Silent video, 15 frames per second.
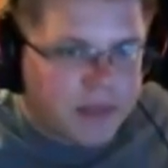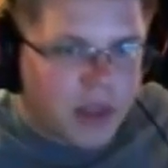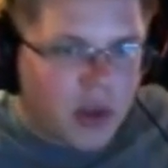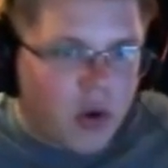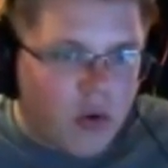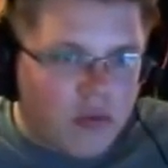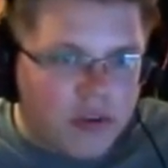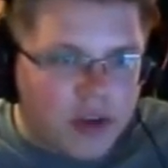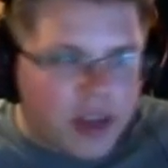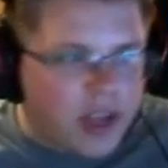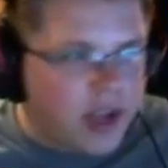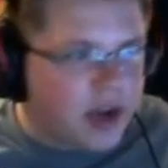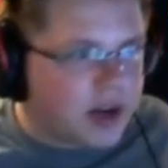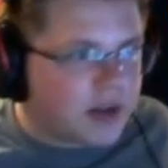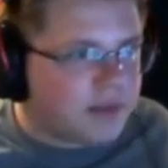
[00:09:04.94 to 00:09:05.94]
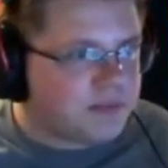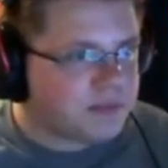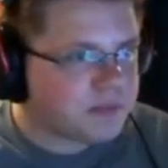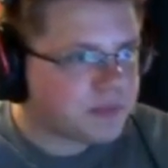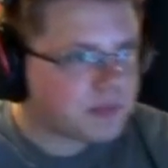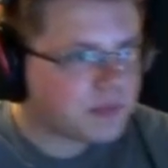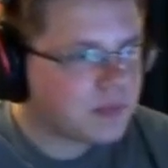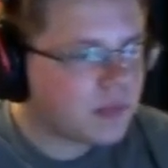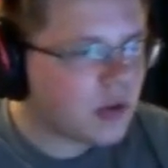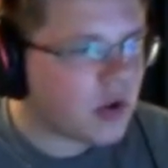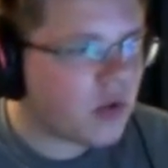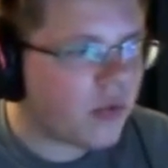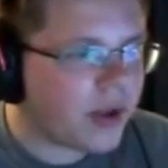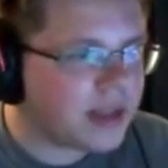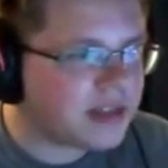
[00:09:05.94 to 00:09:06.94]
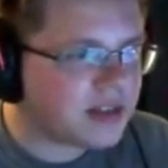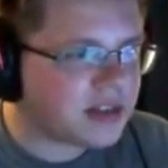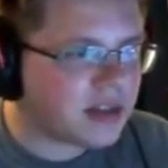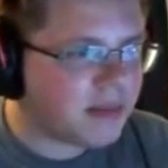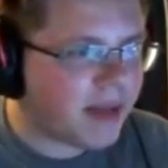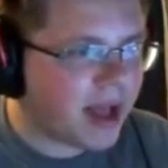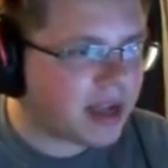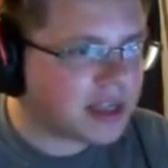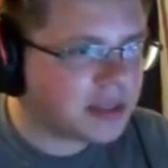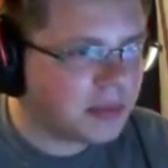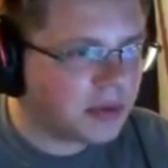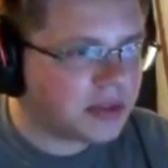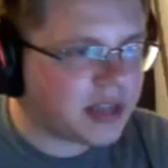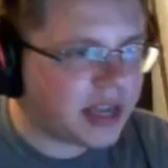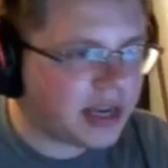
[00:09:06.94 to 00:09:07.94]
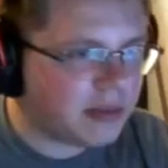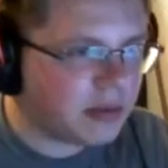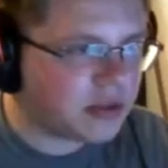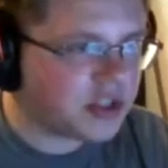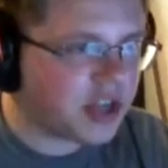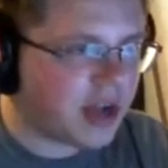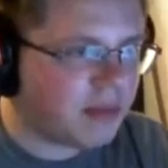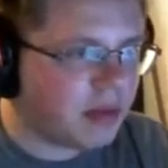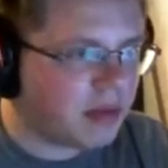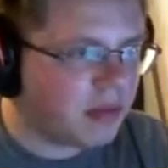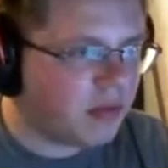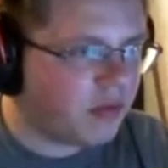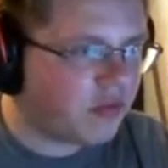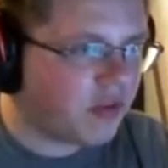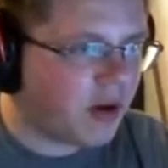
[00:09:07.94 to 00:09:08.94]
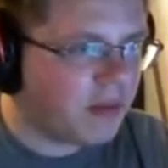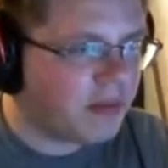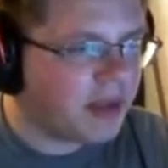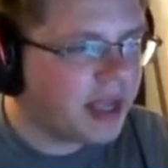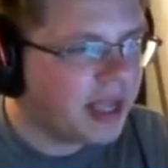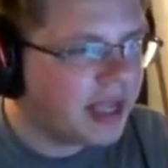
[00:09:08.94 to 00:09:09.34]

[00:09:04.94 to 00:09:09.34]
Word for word: and go over here, raises the maximal attainable job level from